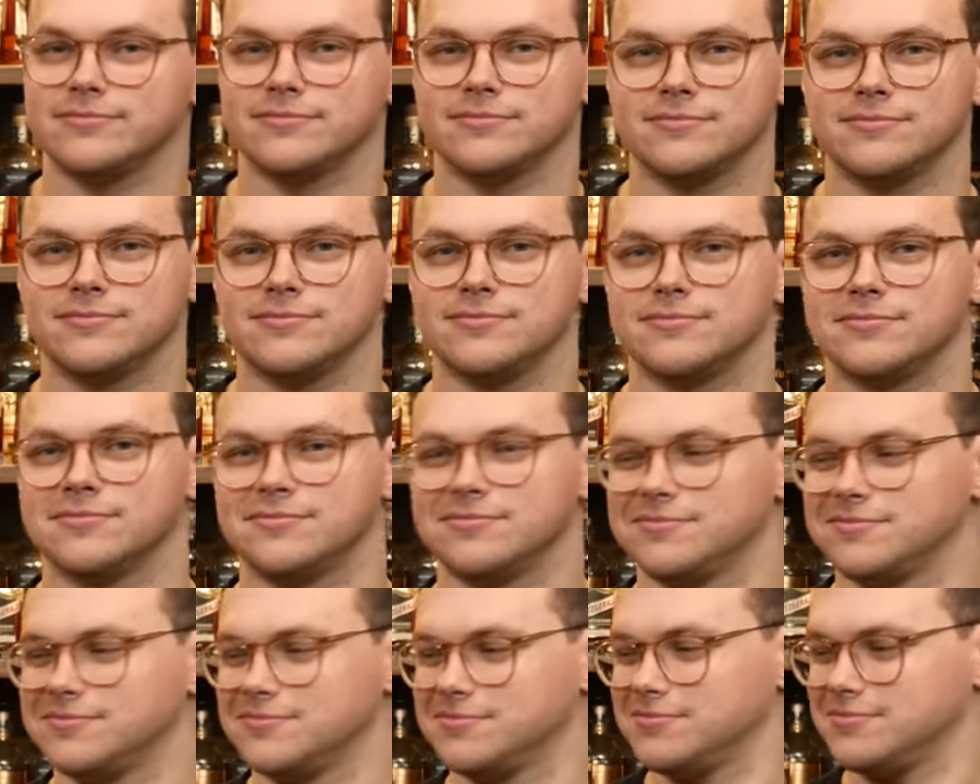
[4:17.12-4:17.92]

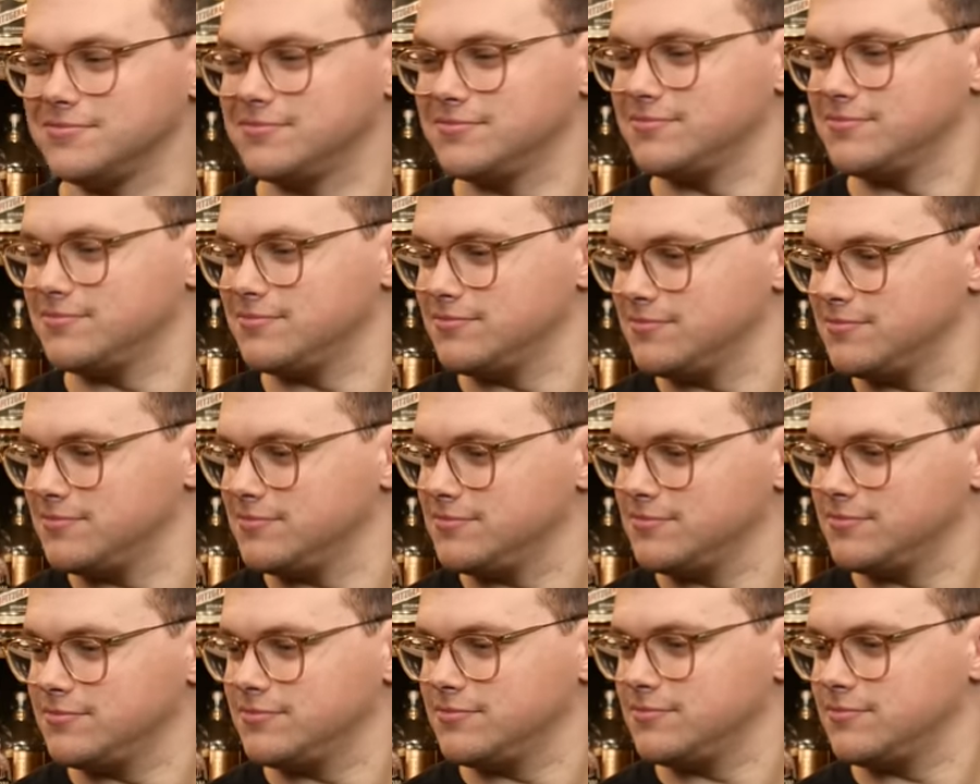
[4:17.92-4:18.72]

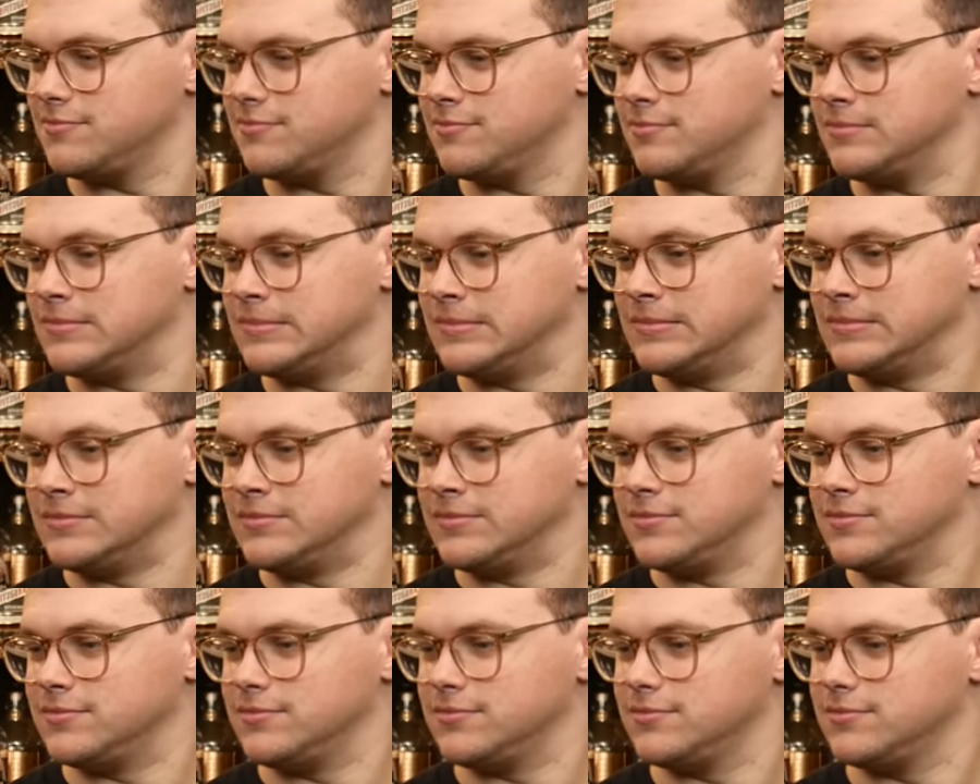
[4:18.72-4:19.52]

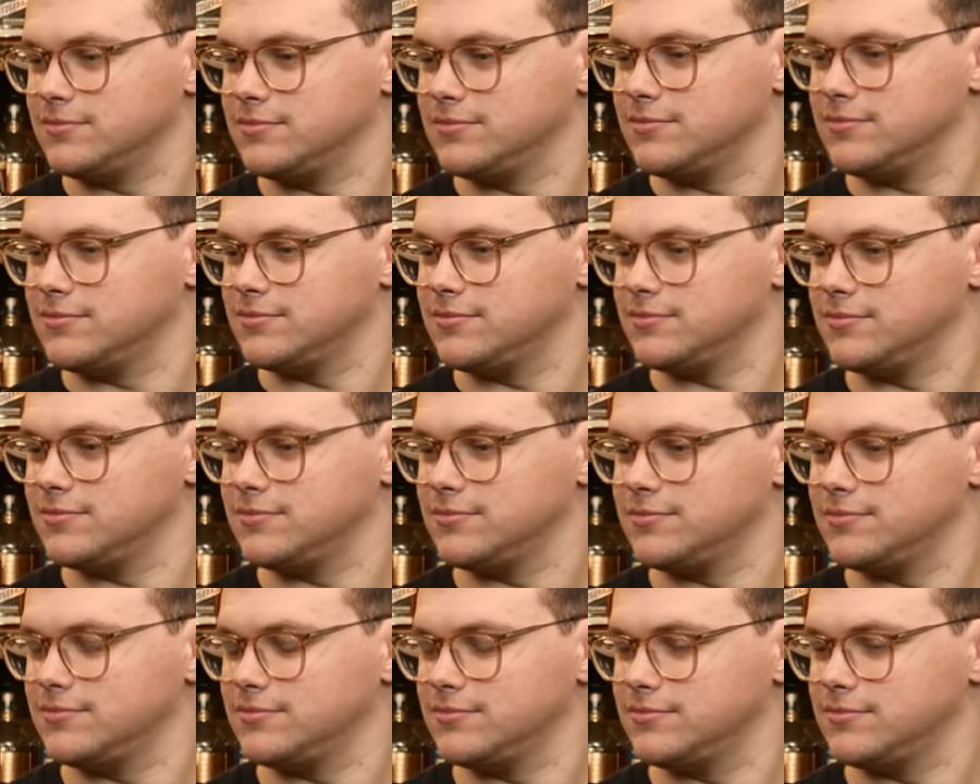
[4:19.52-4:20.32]

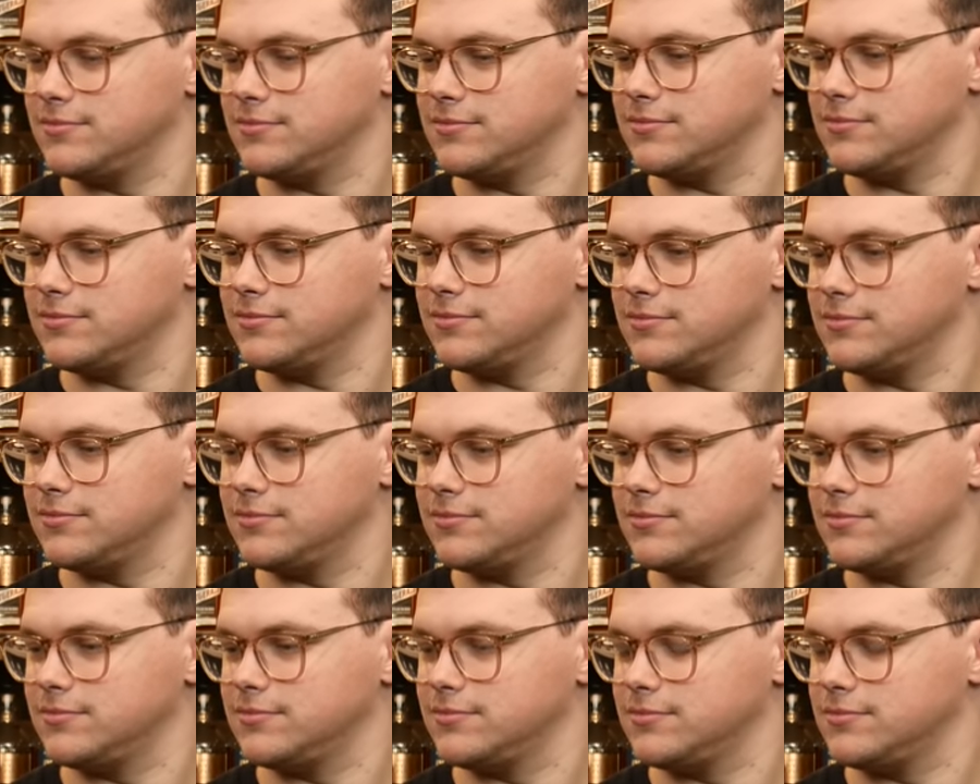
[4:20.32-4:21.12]

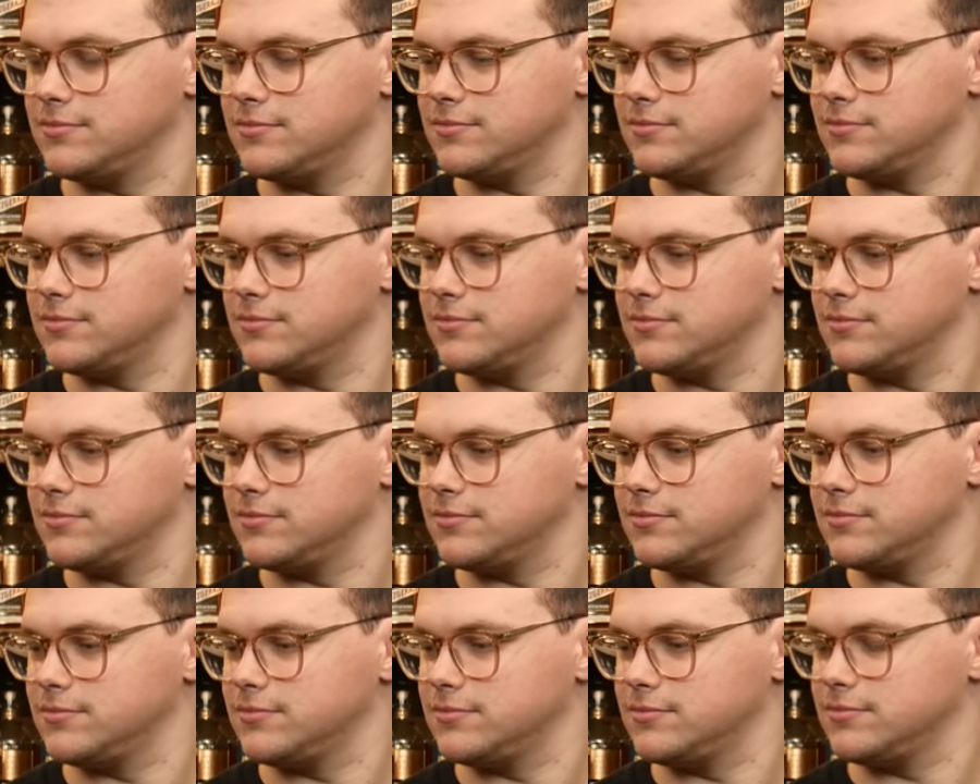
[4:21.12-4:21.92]
(not speaking)